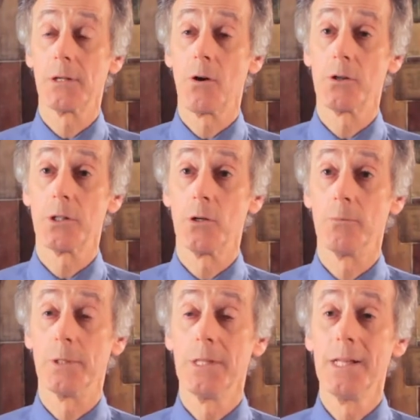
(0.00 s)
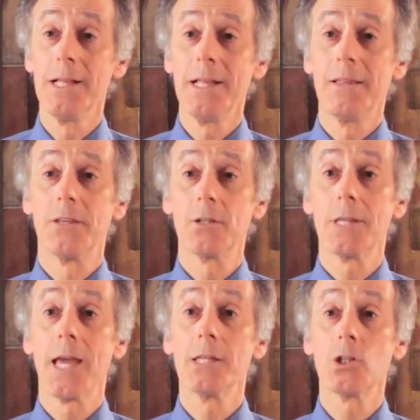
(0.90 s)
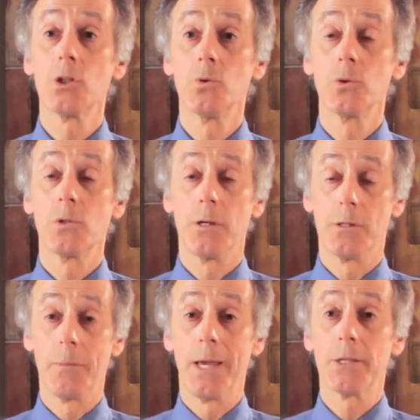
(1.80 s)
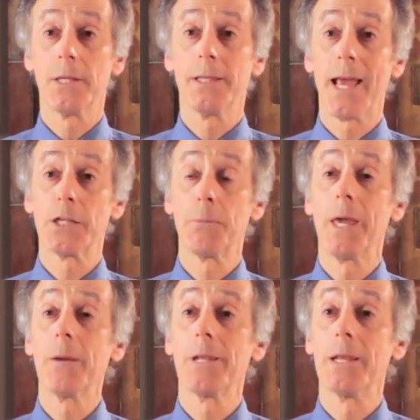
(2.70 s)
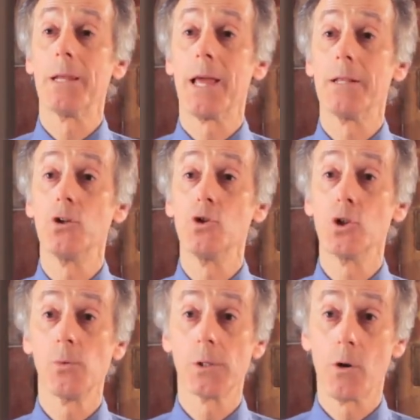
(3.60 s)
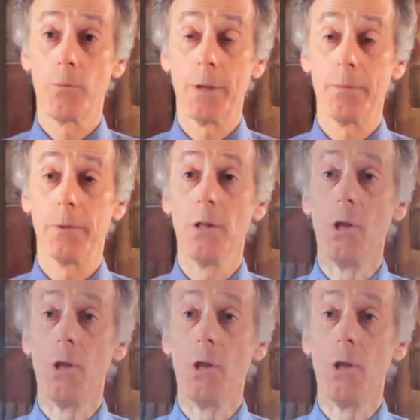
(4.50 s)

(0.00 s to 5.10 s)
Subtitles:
carcinoma. This tends to, is a basal cell that has pigment in it, and usually will occur in people